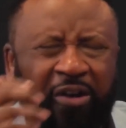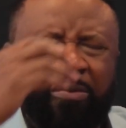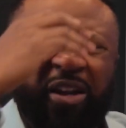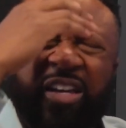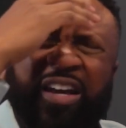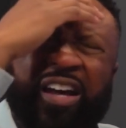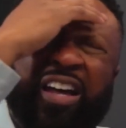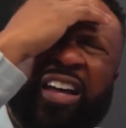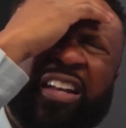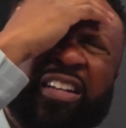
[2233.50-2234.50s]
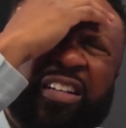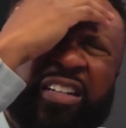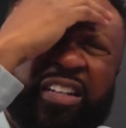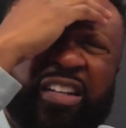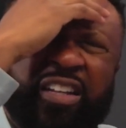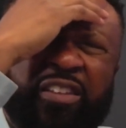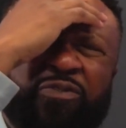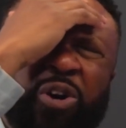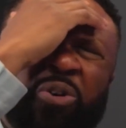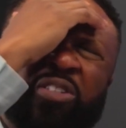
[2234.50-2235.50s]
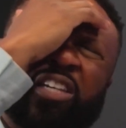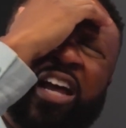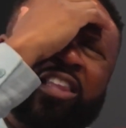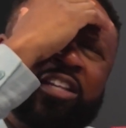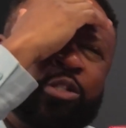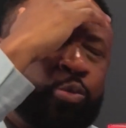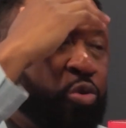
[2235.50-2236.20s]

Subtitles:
Oh my God. The voters got this